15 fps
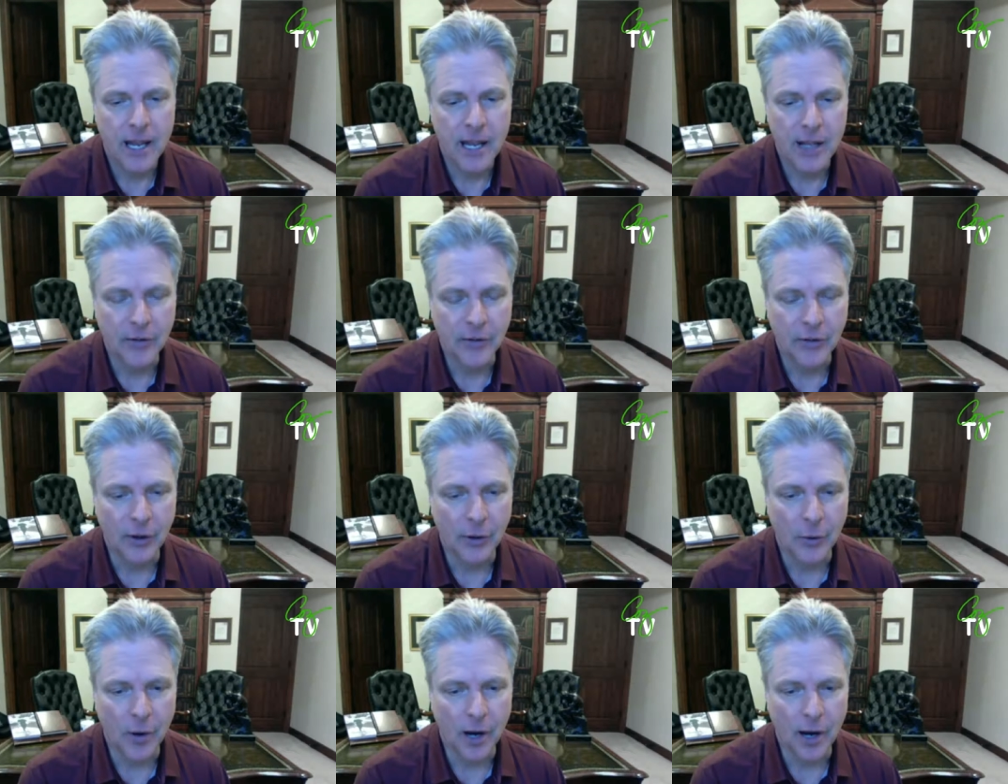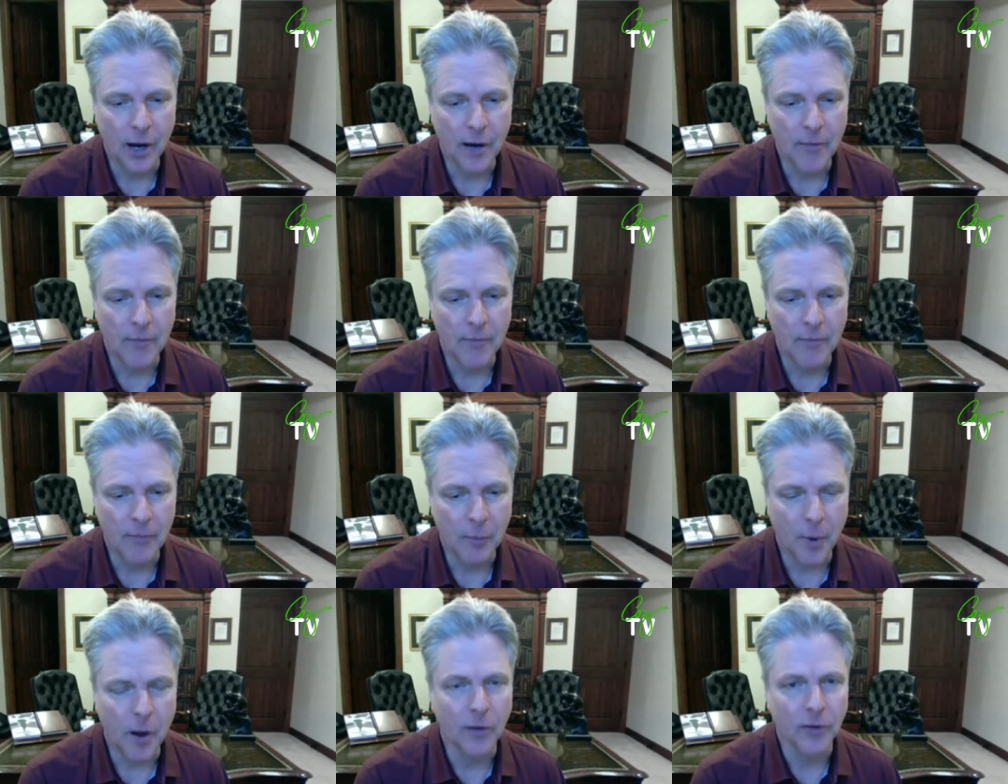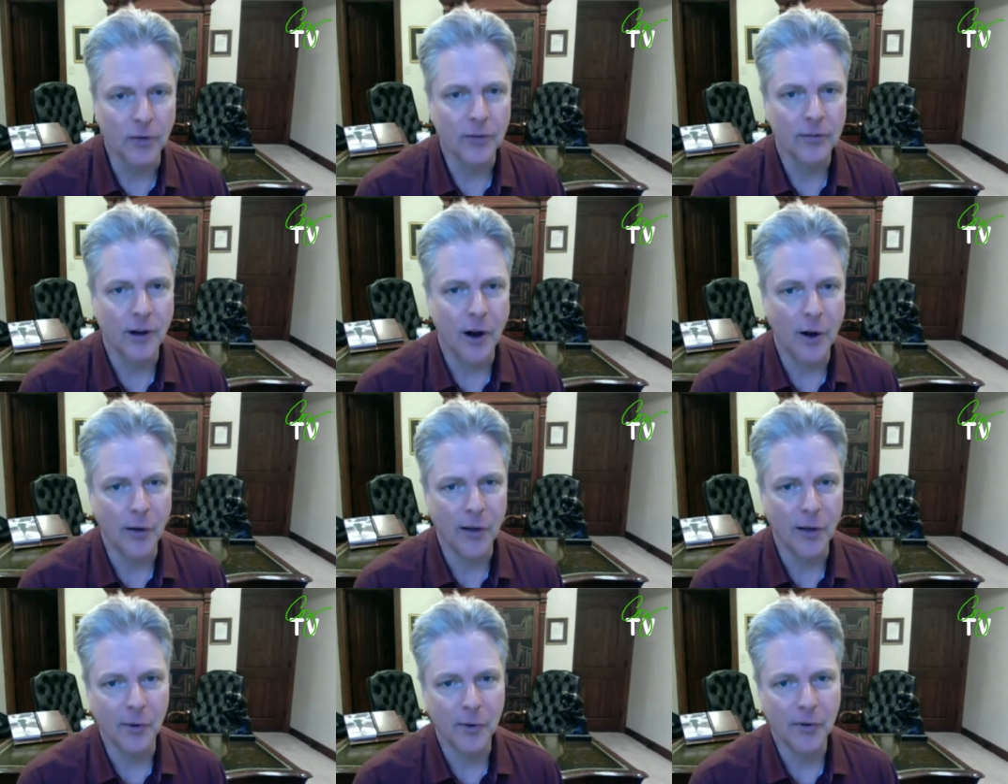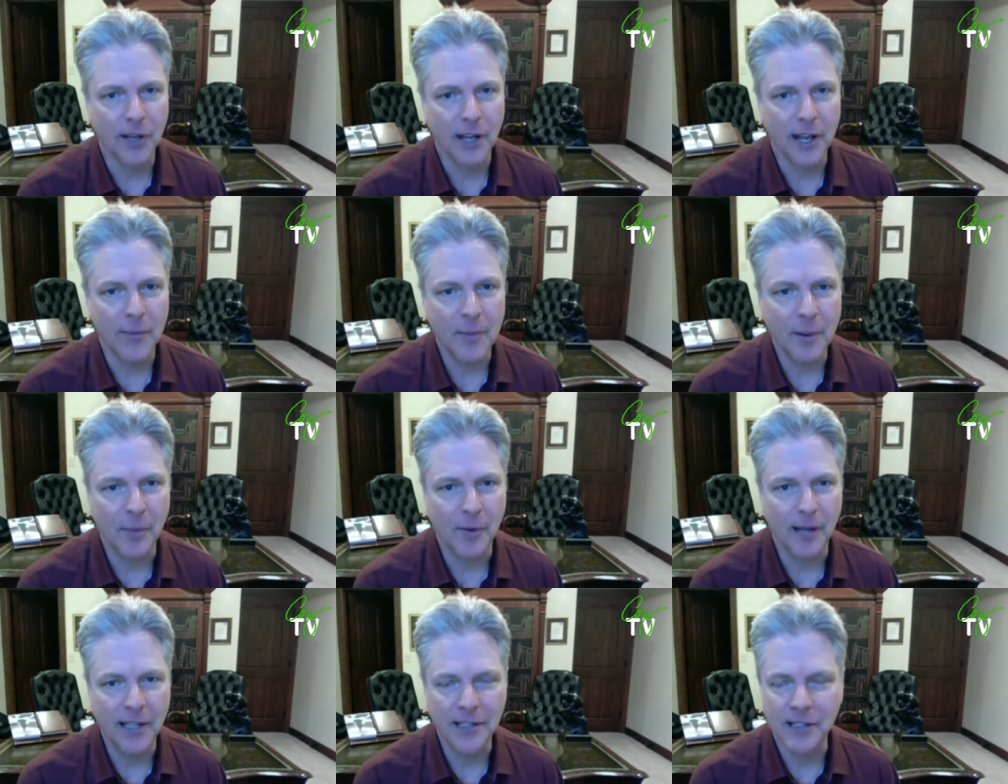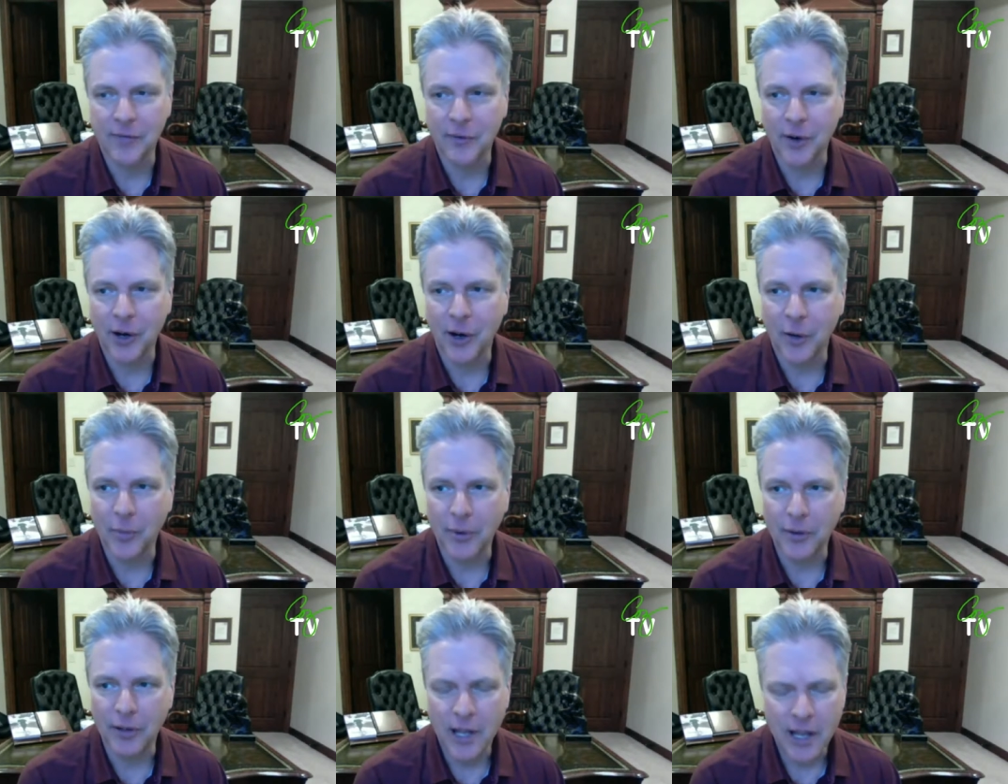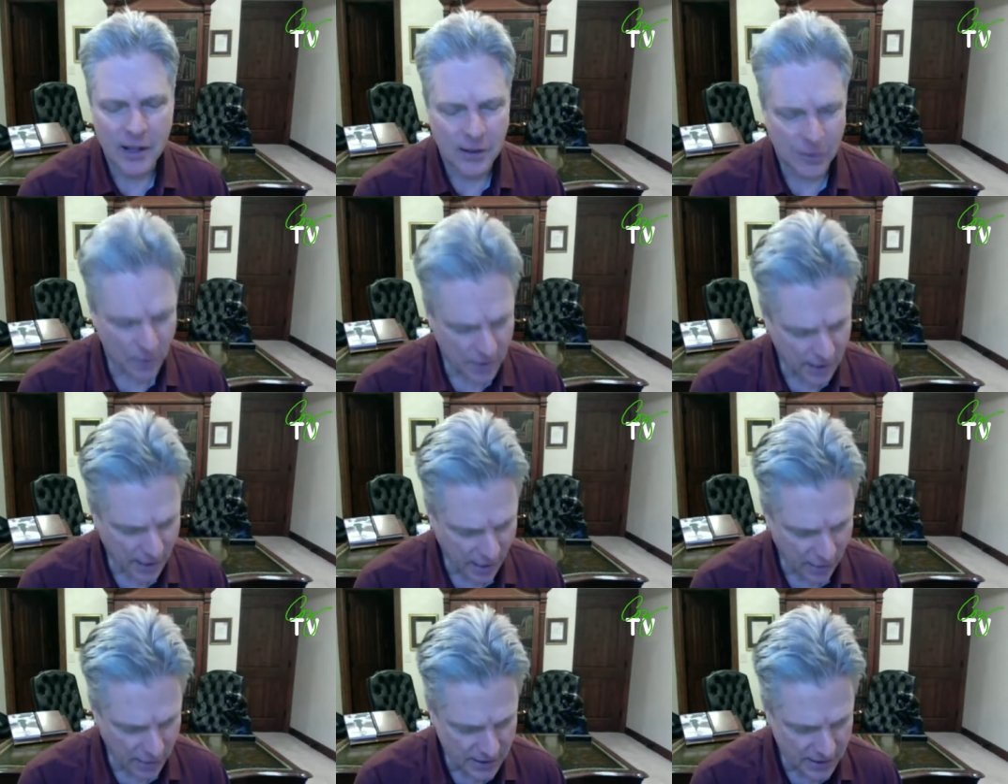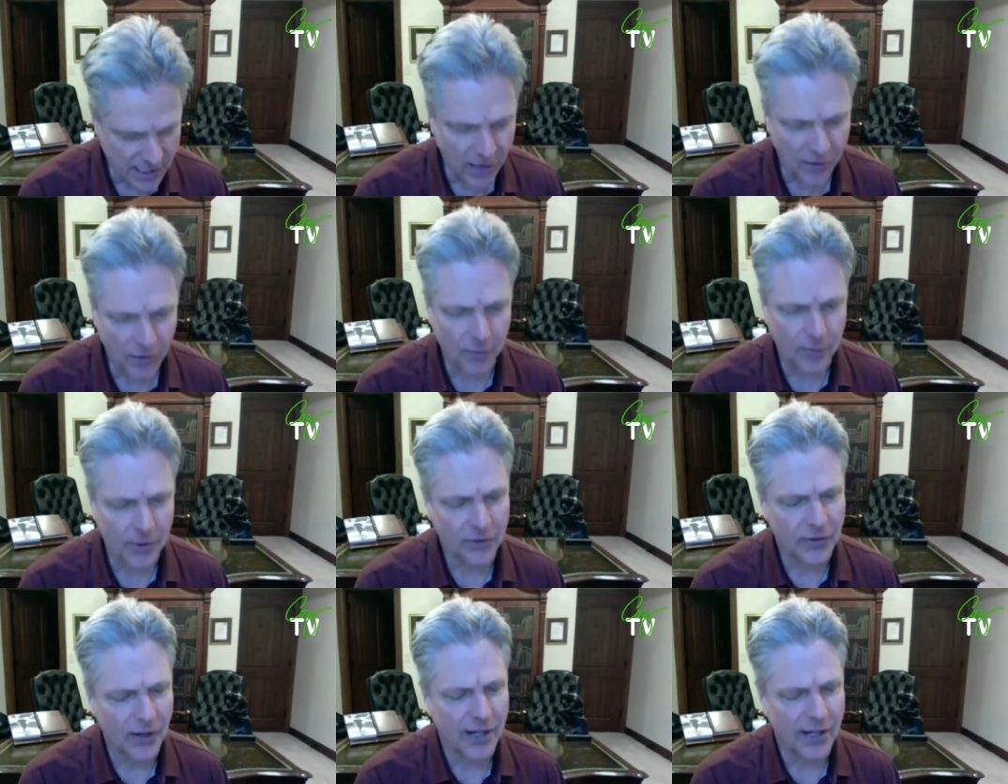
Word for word: And so um, from all, all levels, I have people asking for help. And the one thing I always tell them, it's